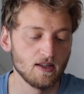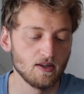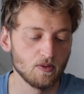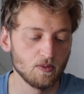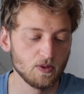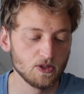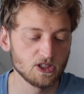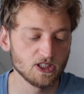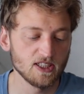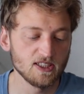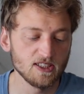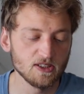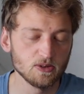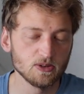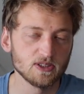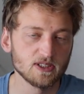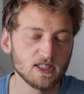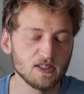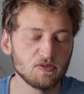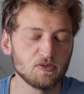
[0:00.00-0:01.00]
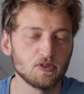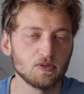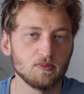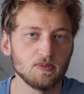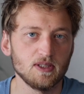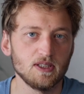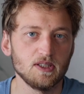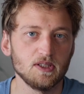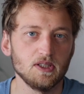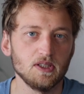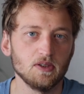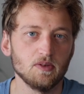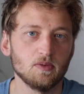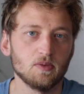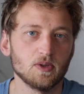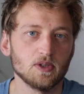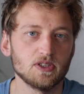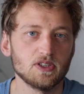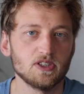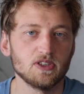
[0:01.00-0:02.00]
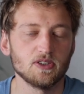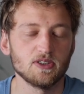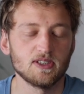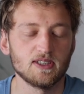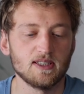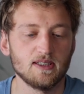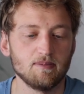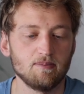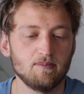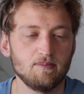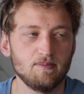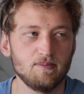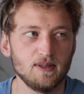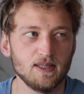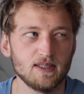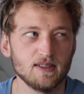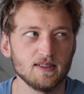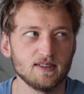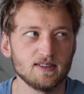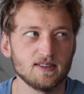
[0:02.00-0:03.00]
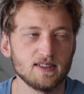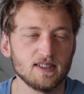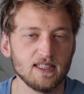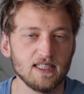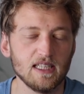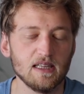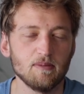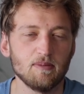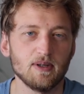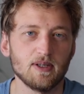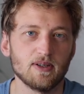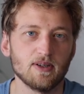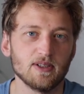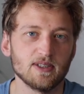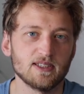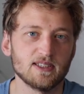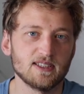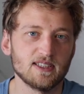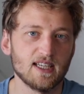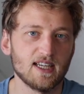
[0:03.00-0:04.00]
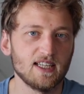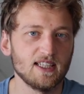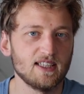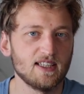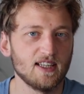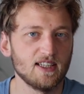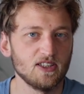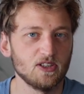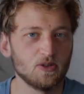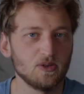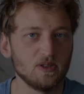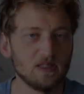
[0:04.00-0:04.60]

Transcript: which I need to say for me was not the biggest deal because I tend to